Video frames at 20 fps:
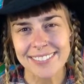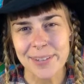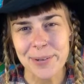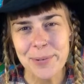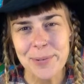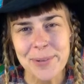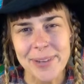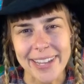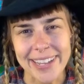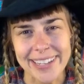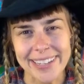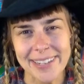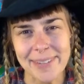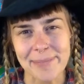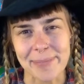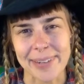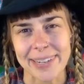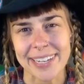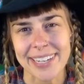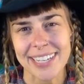Who
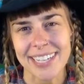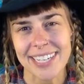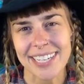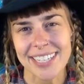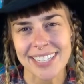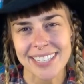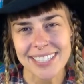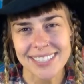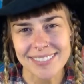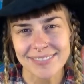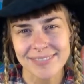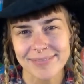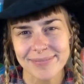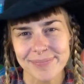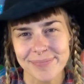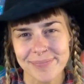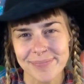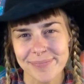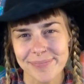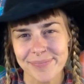am
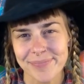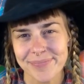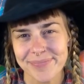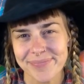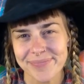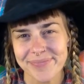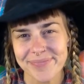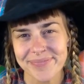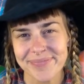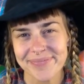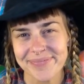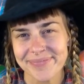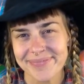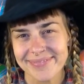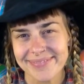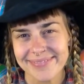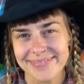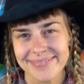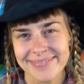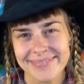I?